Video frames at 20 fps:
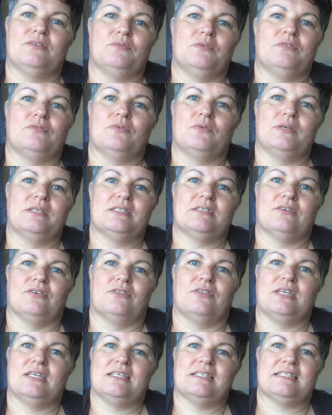We've always
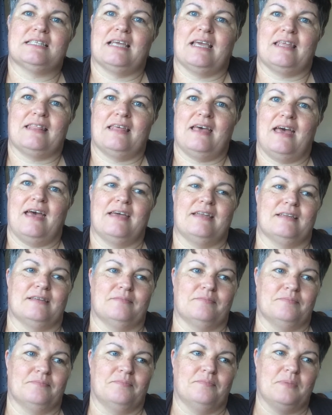got things like that
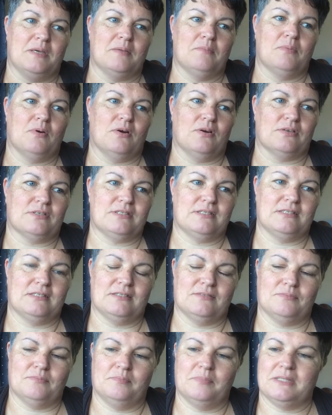and big boxes
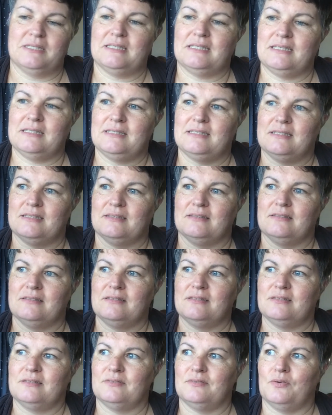of biscuits
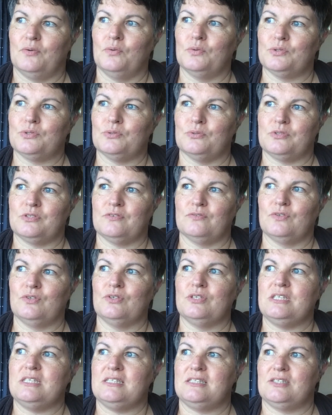and all sorts of
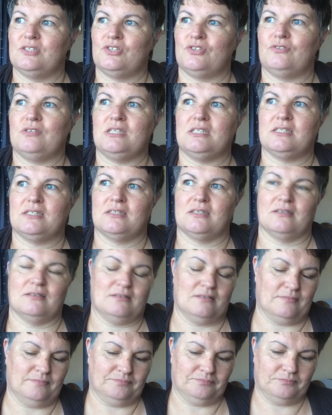goodies and treats
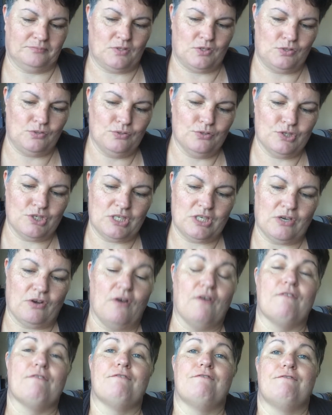that usually
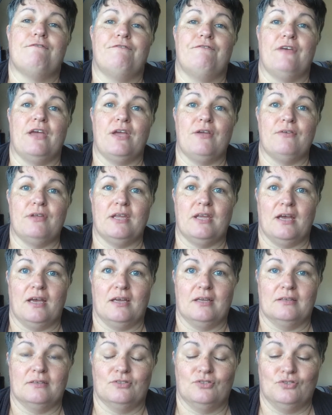are very,
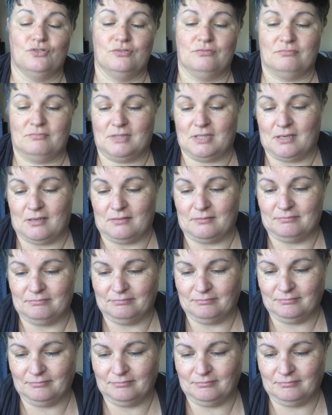mm, you know,